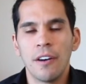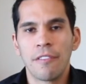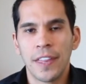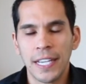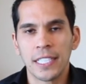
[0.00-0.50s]

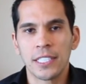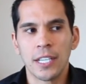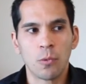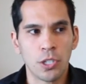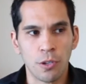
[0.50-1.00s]
things
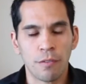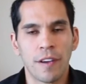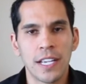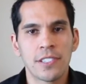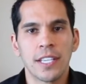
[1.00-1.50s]
that when you
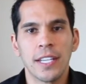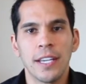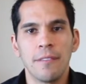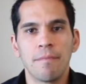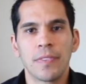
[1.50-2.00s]
invest in
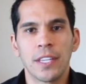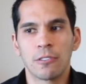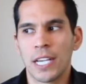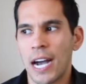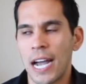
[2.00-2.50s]
it,
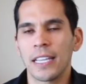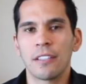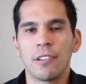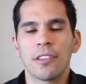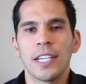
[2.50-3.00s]
those high
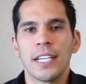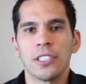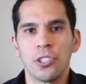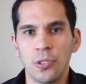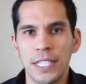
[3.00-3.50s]
level
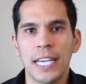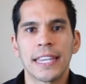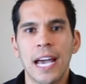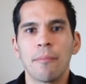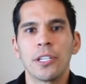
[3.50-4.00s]
things, you
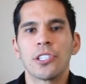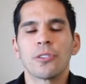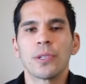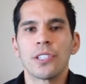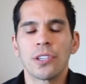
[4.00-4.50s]
get that much
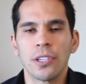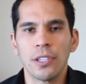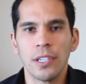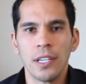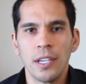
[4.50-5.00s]
in
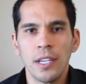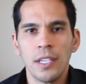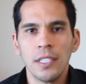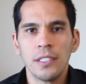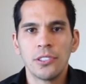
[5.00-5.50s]
return.
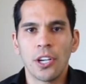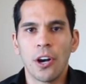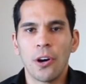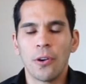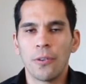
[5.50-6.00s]

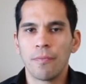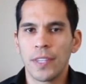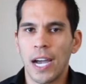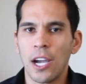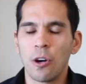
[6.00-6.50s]
So
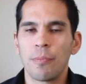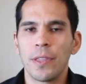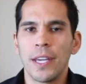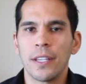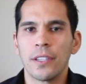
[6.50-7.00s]
I hope
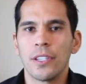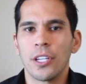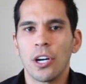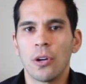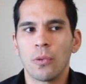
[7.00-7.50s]
that,
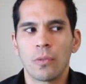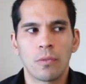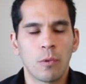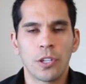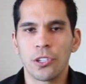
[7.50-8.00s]

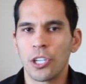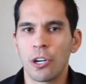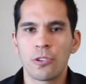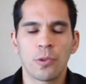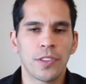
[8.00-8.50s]
whether you
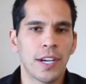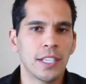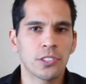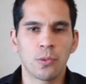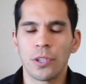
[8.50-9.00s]
coach with
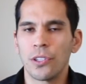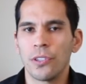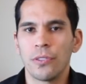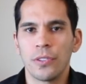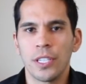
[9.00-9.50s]
us or whether
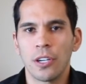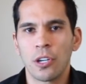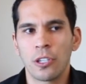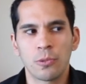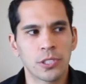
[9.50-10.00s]
you,
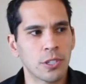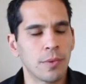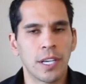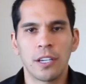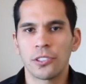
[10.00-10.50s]
coach with
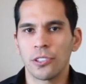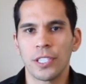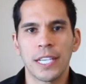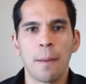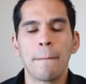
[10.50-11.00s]
someone else or
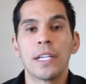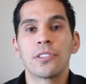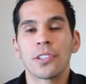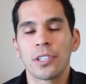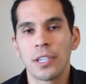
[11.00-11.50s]
get a
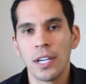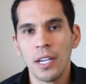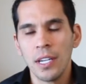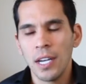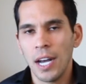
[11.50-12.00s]
mentor,
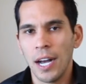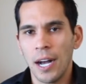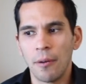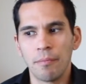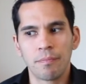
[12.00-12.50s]

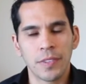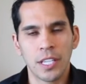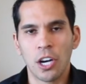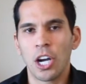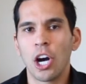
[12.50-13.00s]

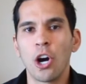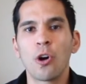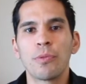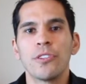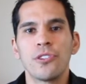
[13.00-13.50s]
I
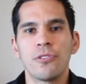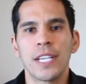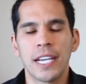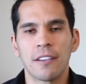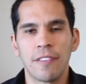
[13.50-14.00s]
hope that you
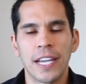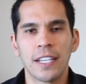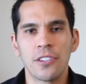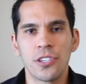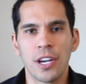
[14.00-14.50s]
take
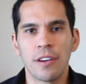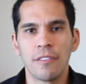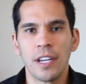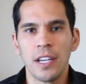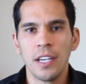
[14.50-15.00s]
advantage
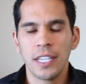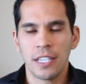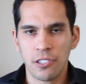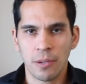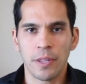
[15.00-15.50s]
of,
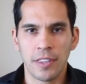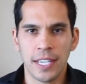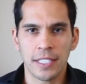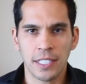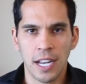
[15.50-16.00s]
some of the
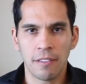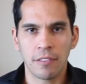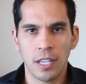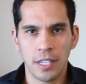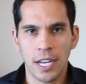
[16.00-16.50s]
things that
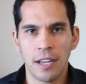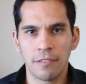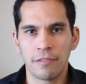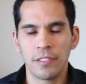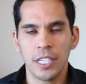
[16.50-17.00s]

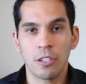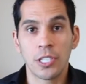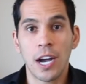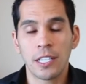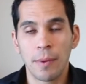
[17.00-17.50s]
I've
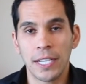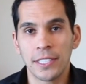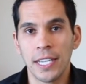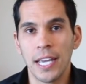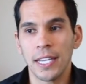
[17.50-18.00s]
talked about
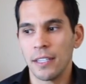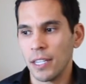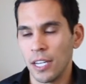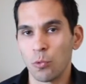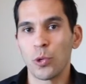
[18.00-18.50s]
today,
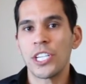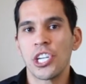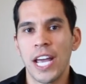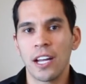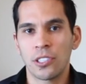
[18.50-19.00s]
and
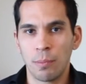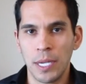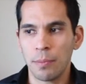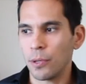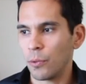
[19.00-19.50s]
reaching out to
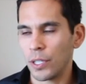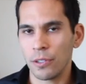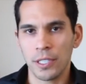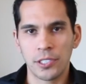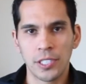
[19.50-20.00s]
people,
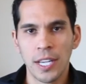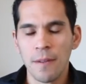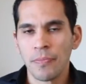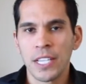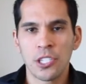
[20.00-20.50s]
whether it's
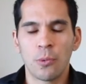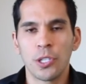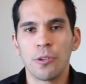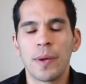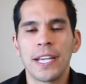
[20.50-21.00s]

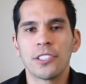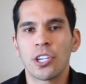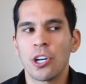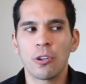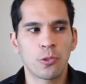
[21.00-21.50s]
someone you pay as a
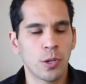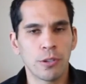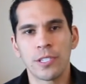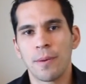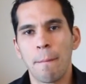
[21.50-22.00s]
coach,
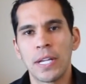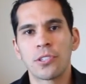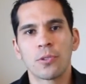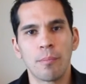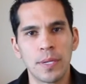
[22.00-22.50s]
whether it's a
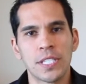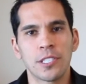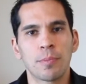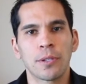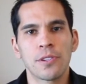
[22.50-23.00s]
mentor, a
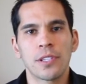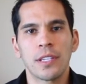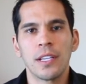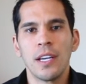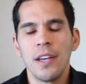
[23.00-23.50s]
business
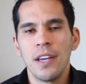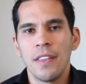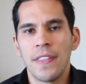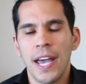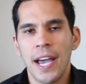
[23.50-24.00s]
person
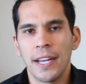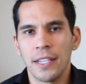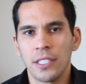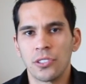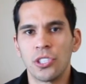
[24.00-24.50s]

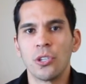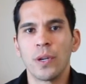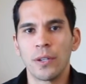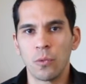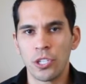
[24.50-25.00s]
that is
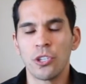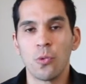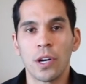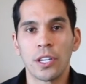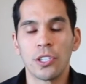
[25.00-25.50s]
doing what
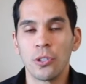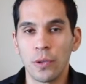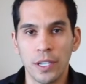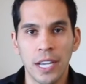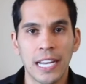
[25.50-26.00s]
you want to
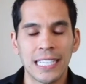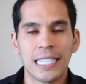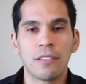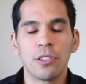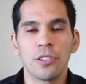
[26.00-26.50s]
do and at a
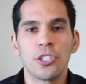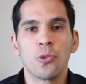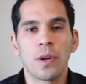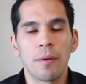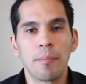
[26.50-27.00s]
level that
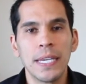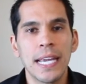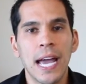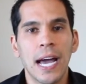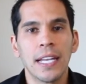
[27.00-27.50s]
you want to
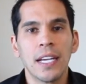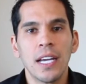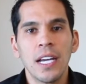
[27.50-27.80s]
be at.